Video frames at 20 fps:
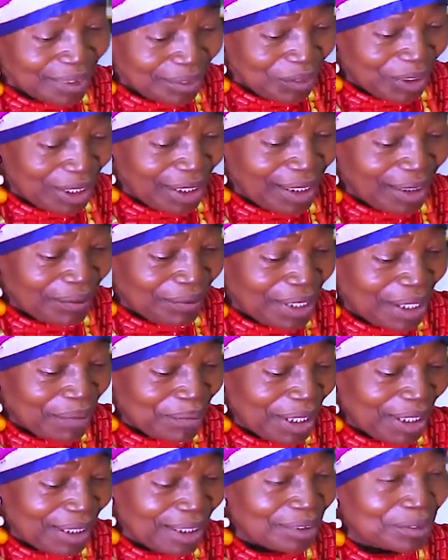We give
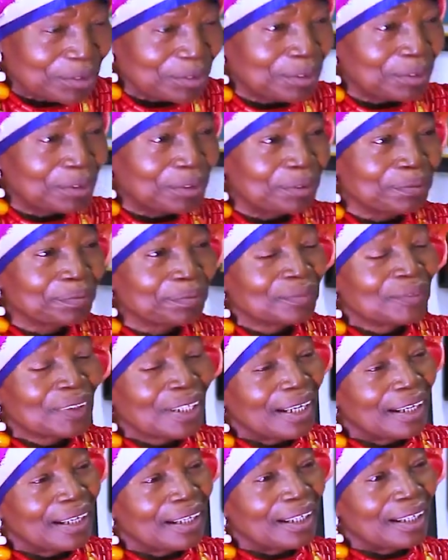them a little
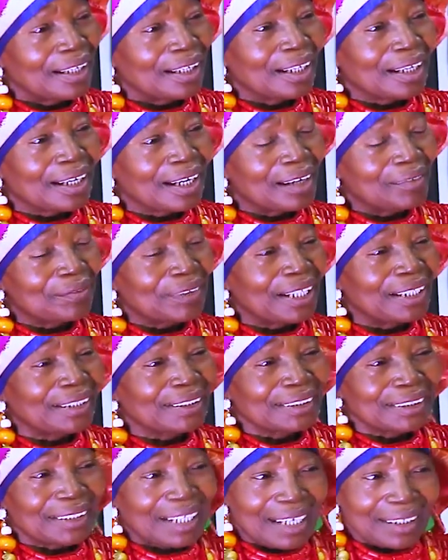
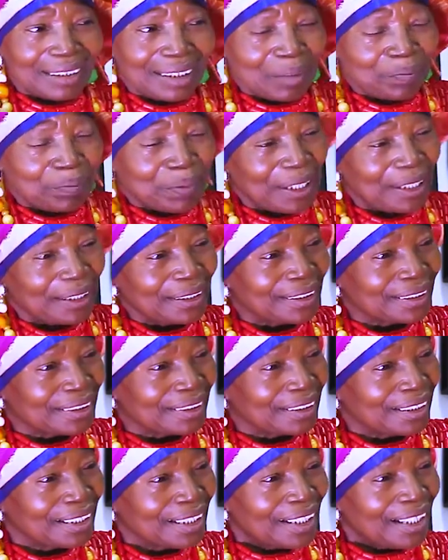canvas and they
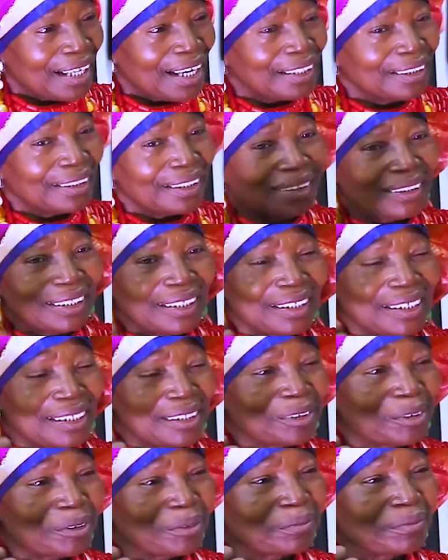paint. And they take
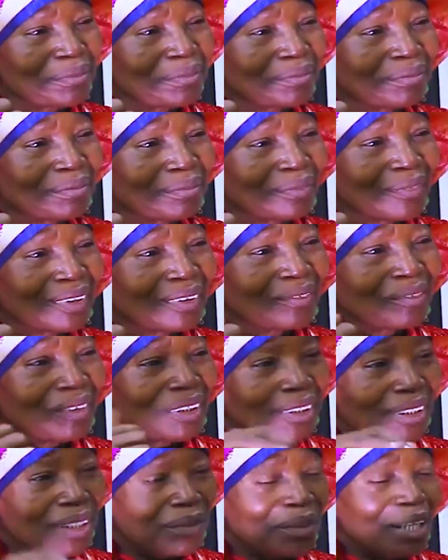it home.
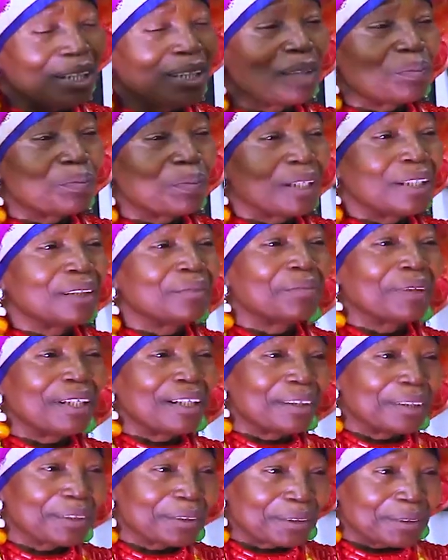Whatever they paint
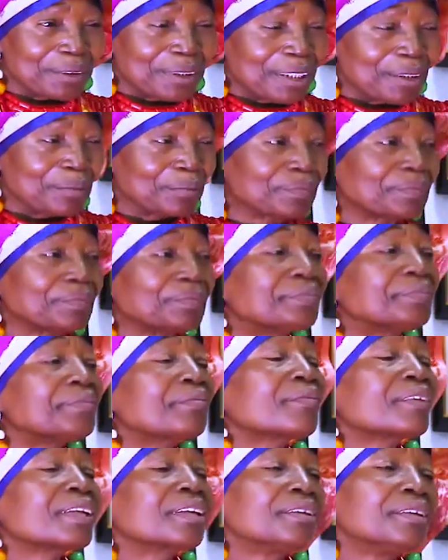belongs to them.
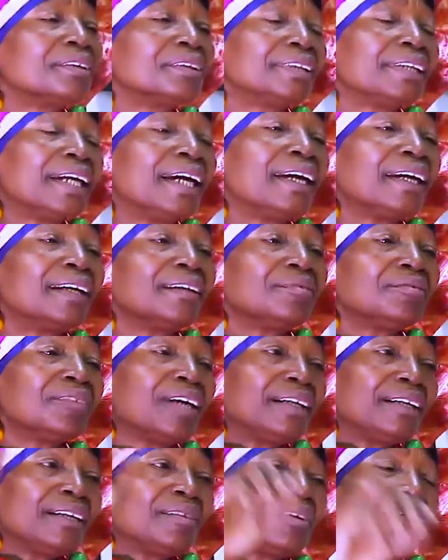So then
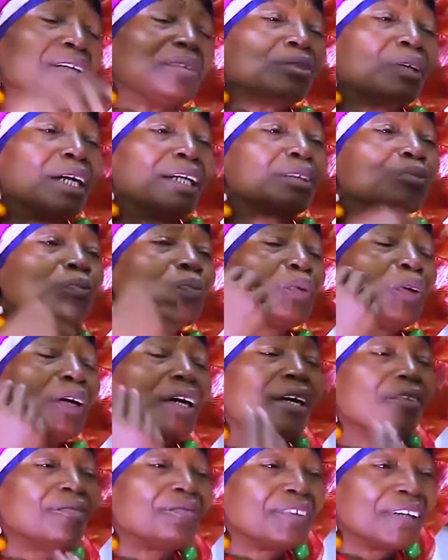when they want to
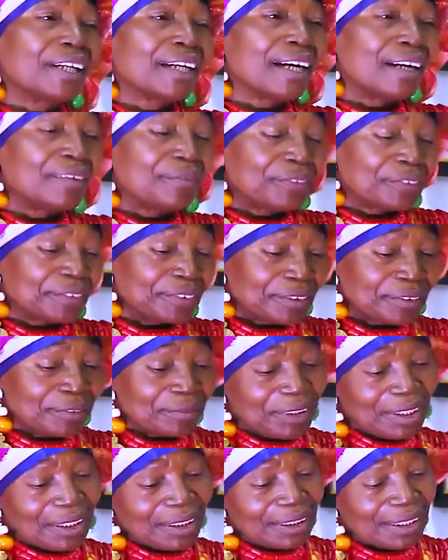explore a finger food,
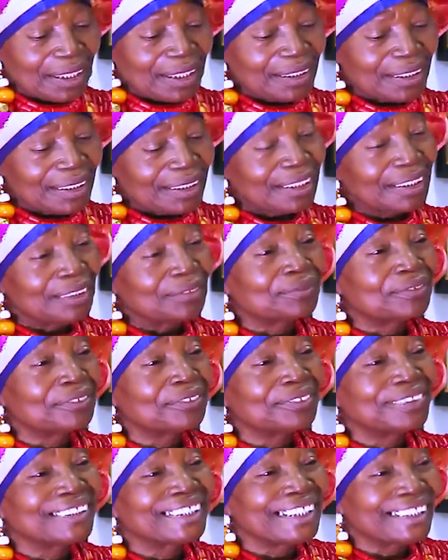we say this is
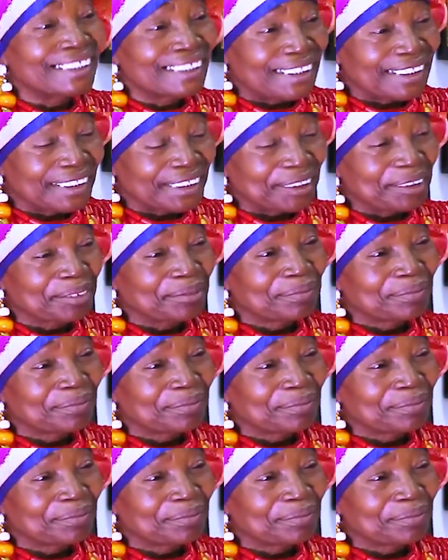food tasting.